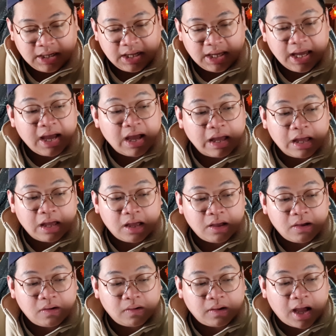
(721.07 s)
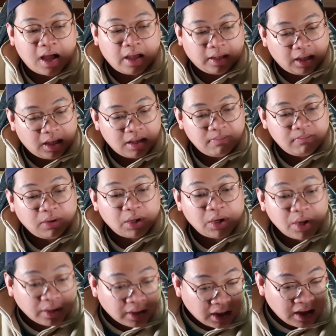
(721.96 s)
Now, I am
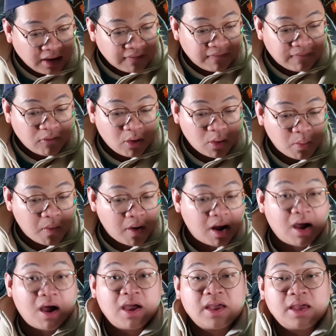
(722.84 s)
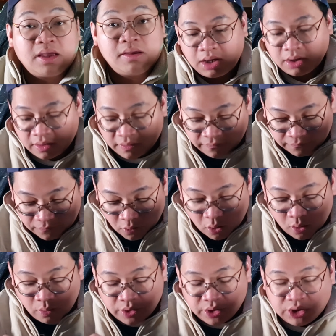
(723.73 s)
looking for what I look
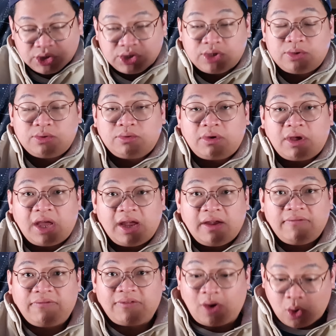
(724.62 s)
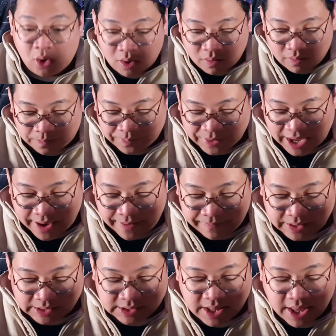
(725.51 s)
forward to every... Oh,
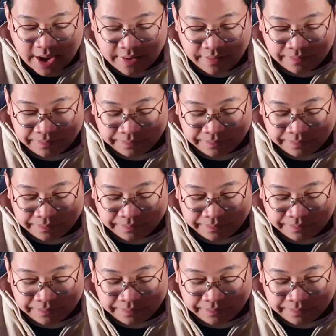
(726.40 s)
yep, it's there.